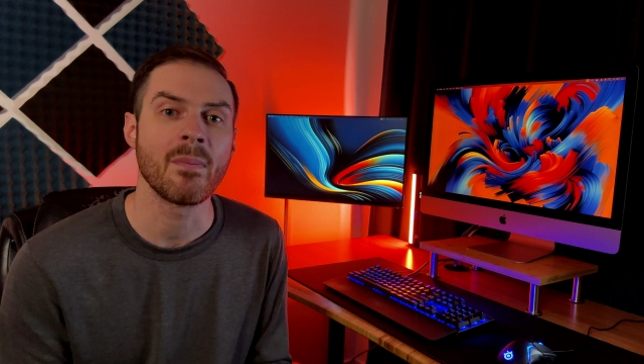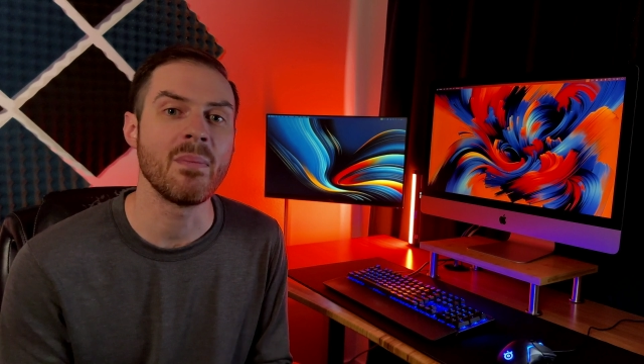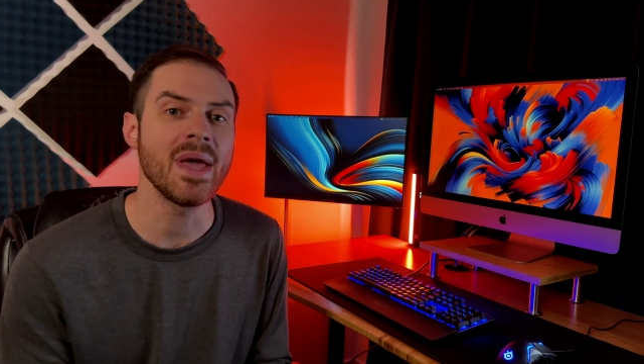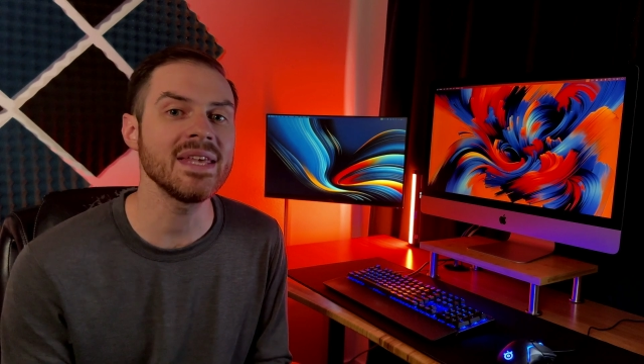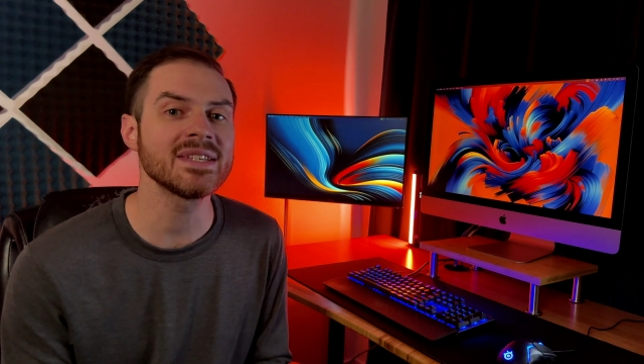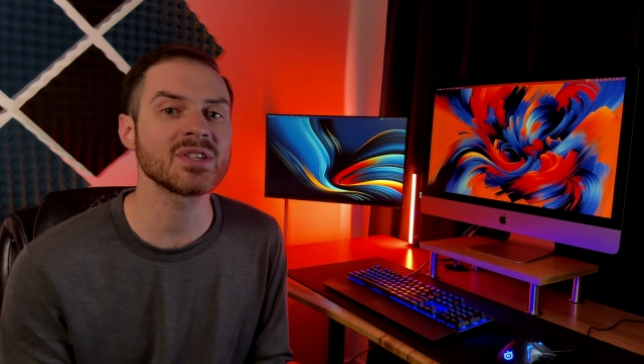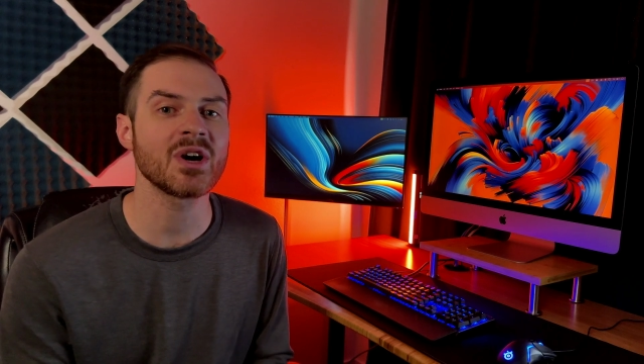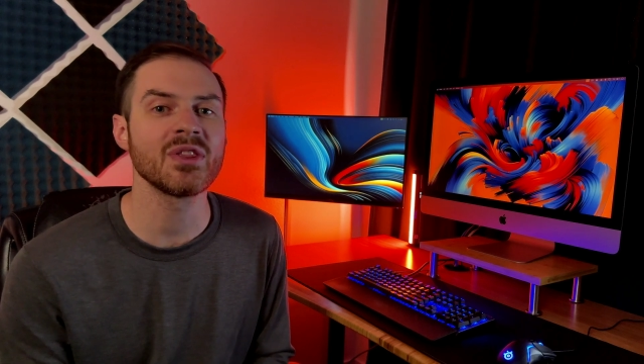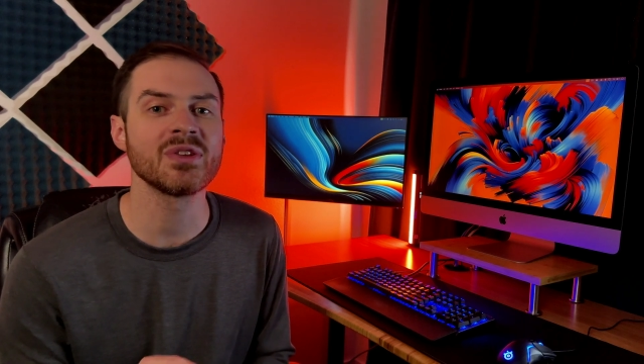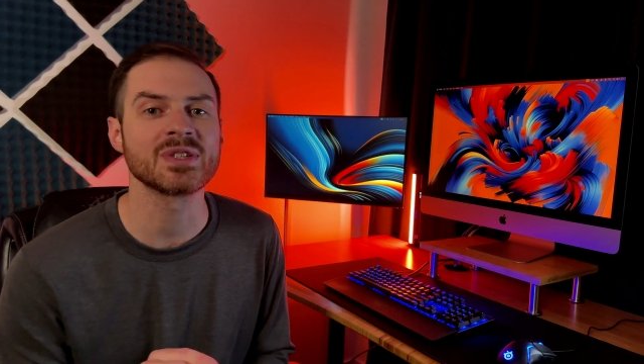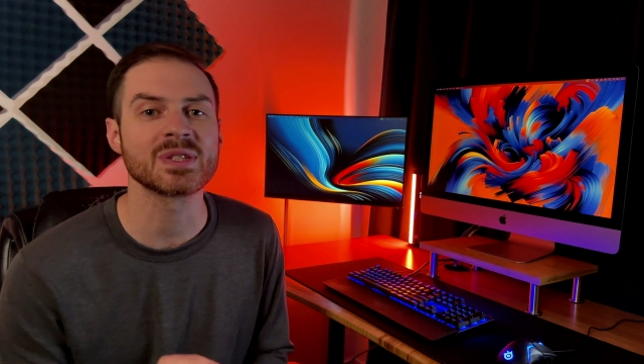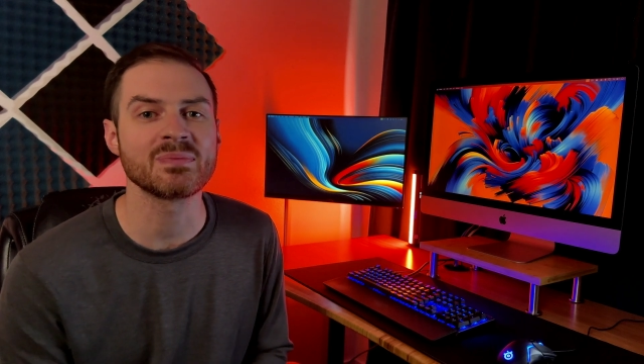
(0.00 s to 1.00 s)
based on
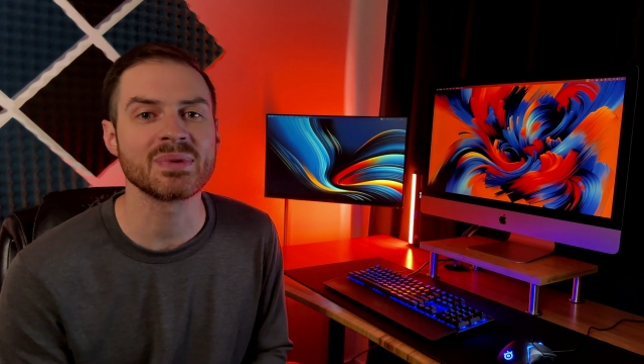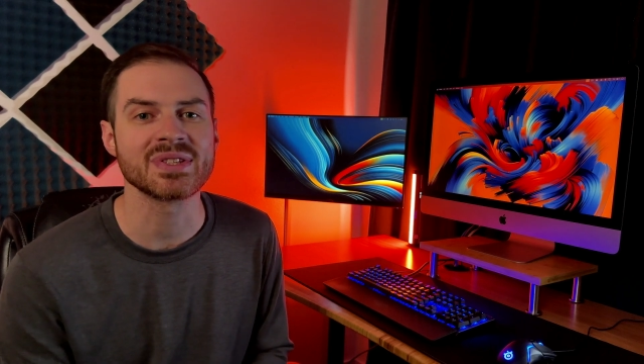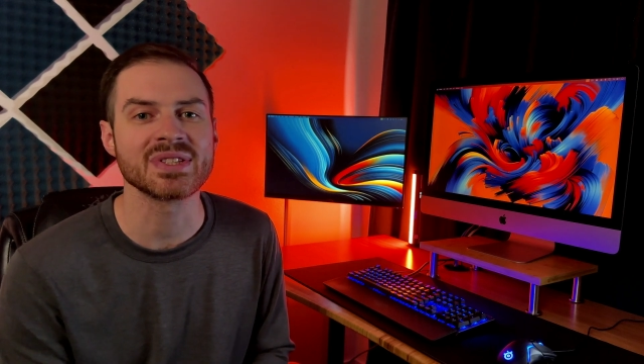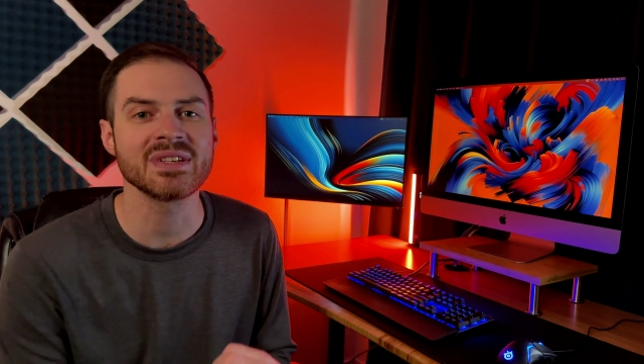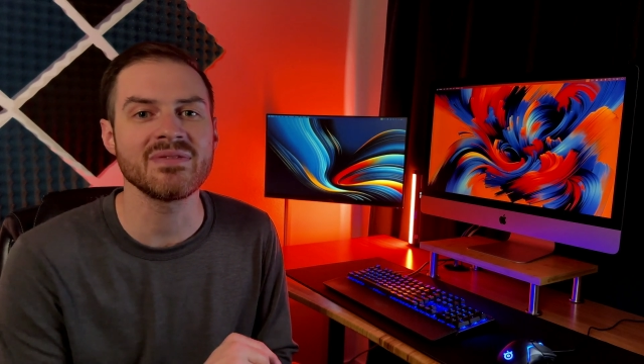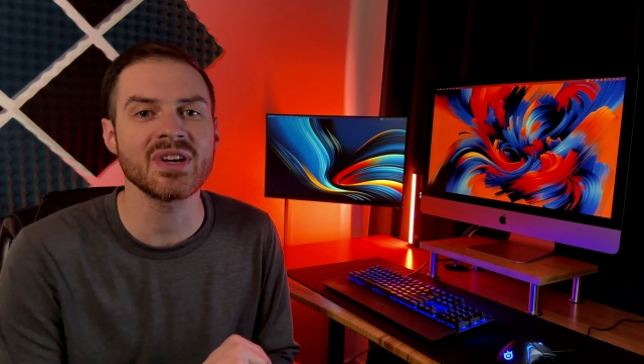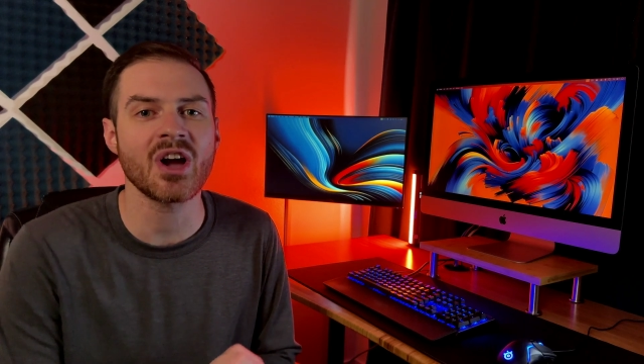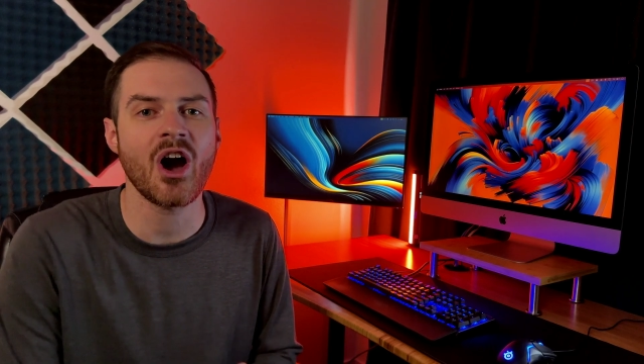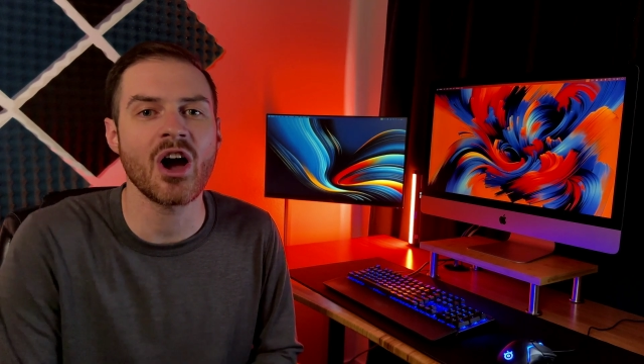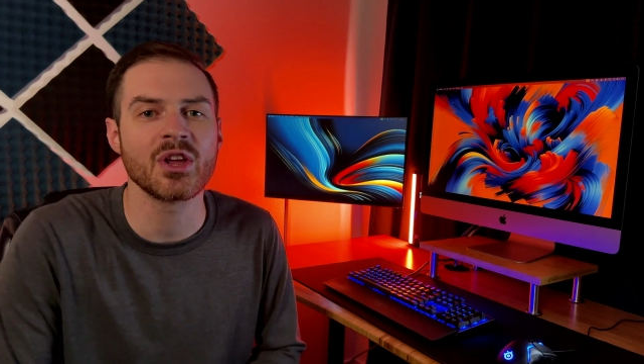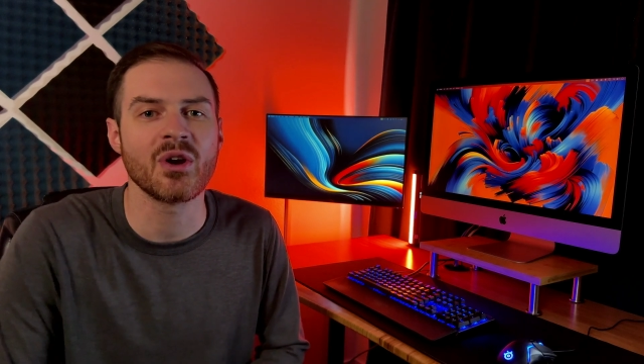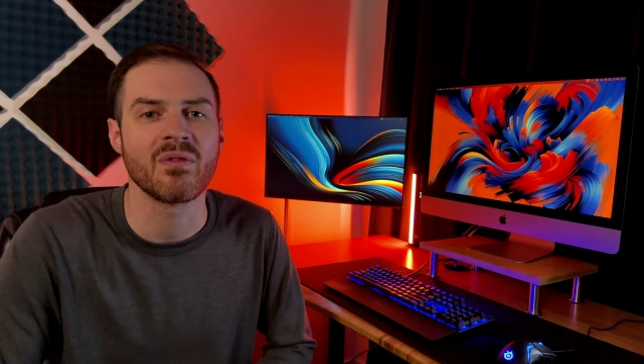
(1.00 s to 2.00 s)
the specific
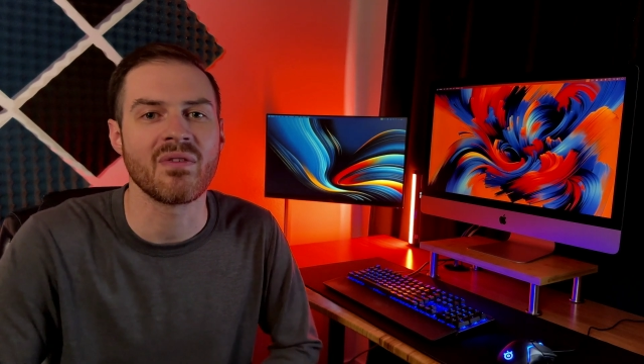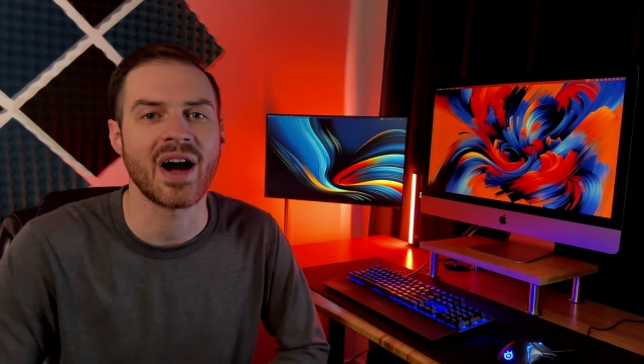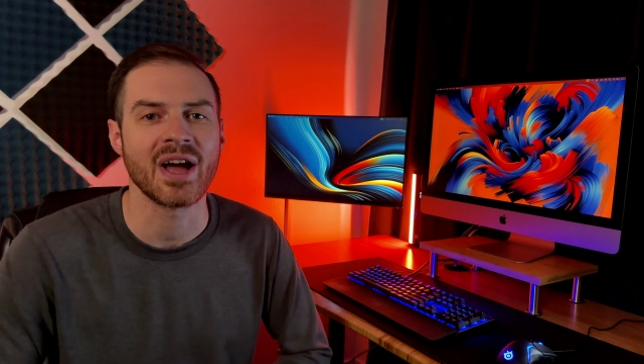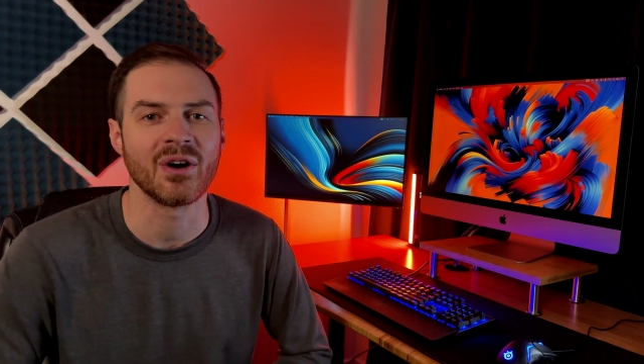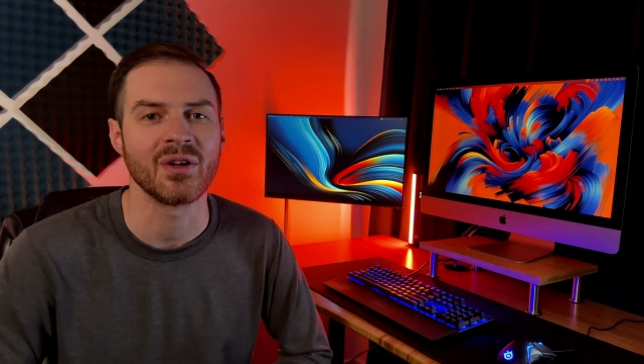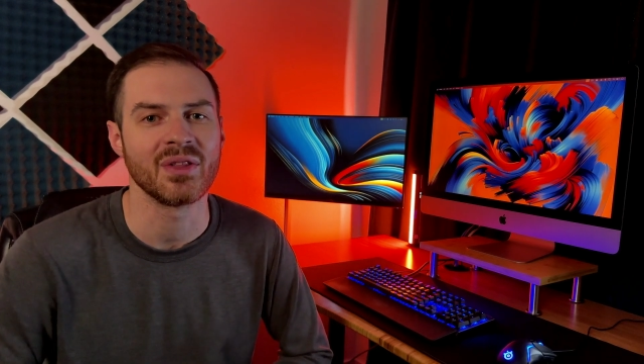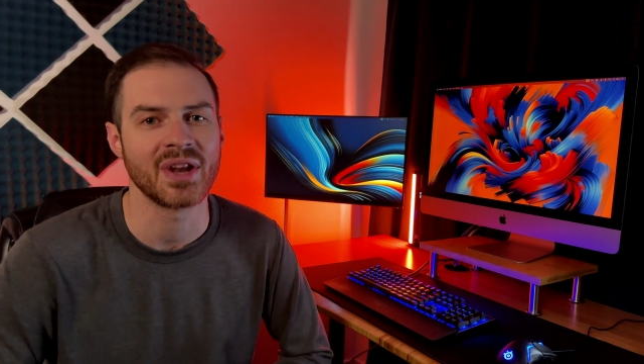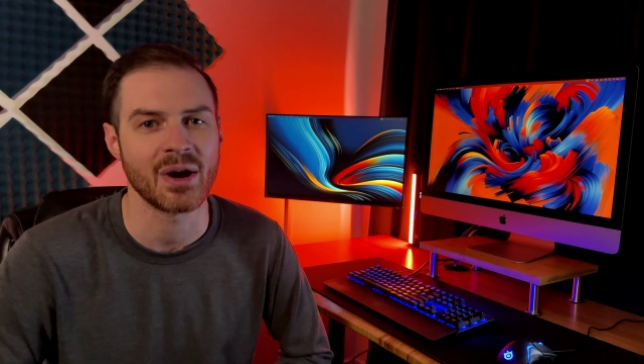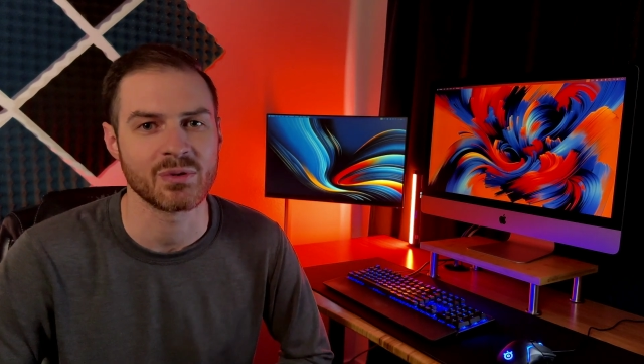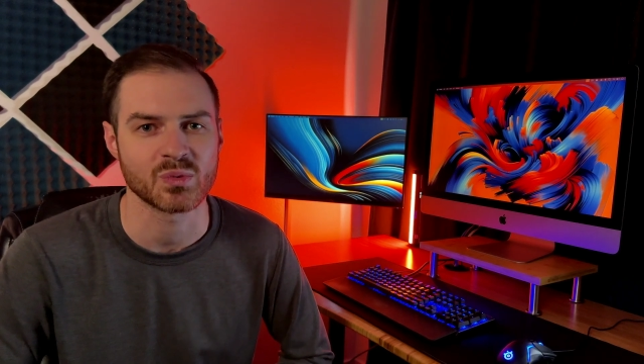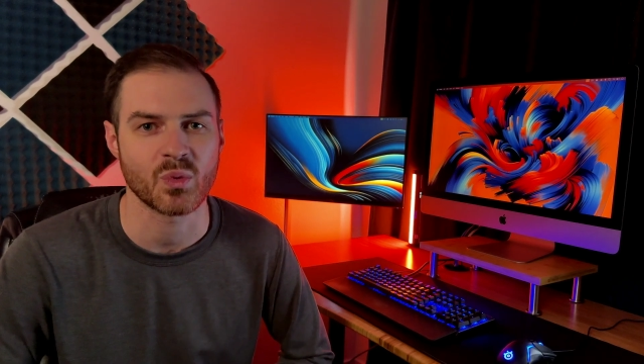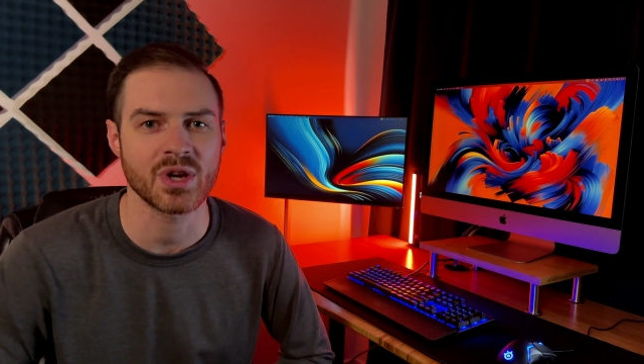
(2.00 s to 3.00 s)
audio file that I
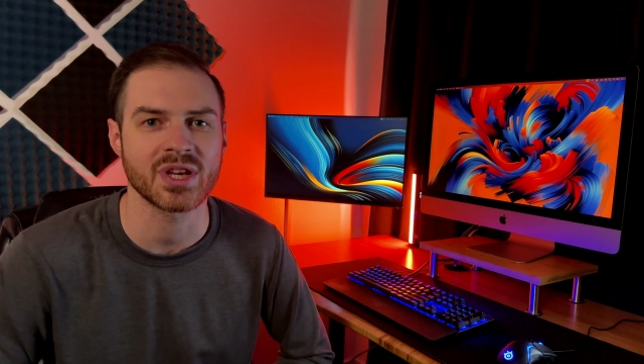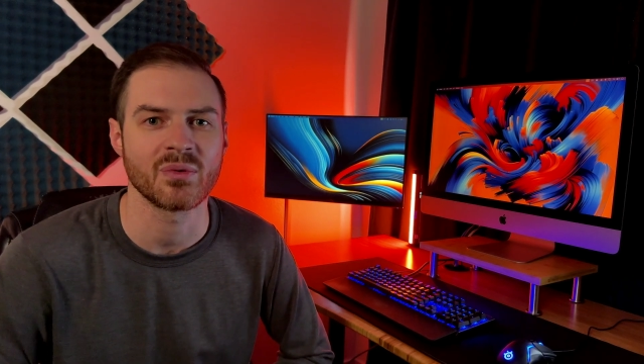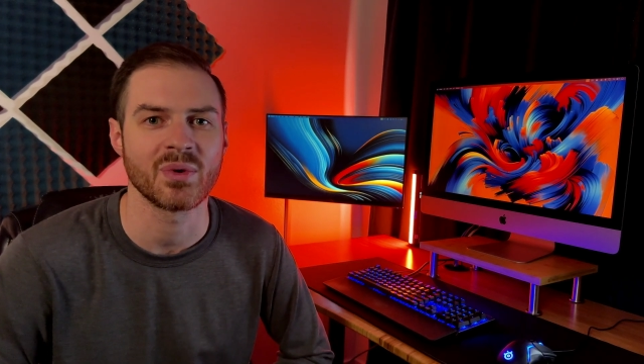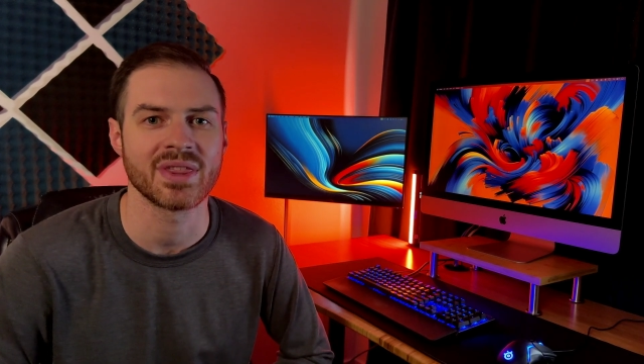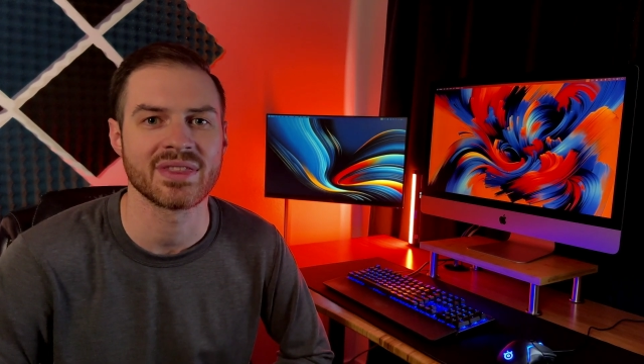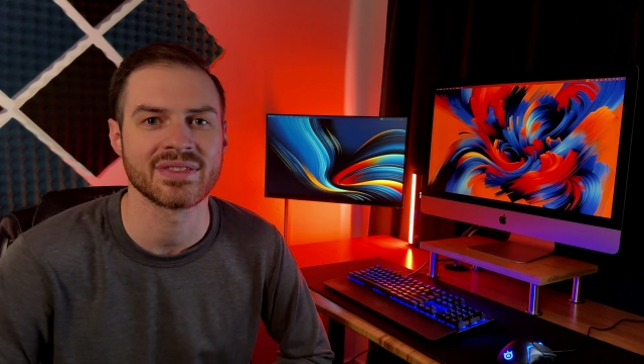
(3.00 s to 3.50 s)
was working with?